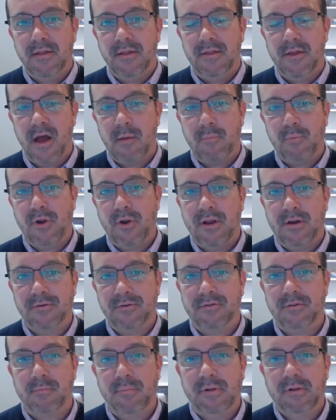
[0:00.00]
the
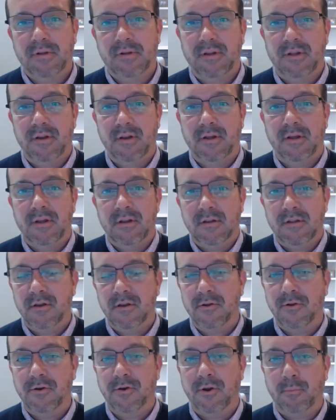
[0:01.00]
operator's ability to
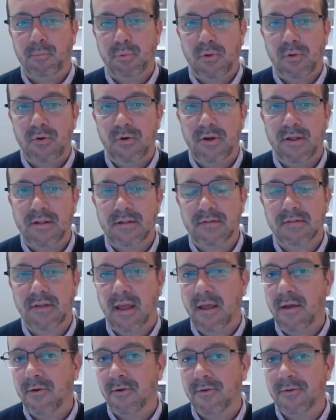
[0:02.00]
continue to deploy and
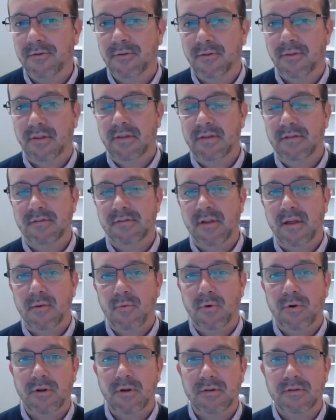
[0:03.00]
scale these
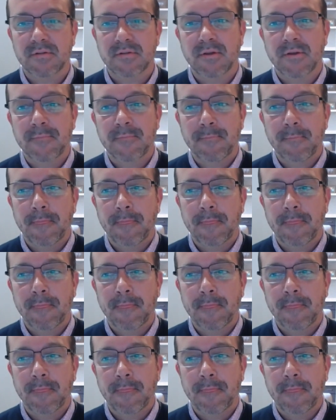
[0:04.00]
networks,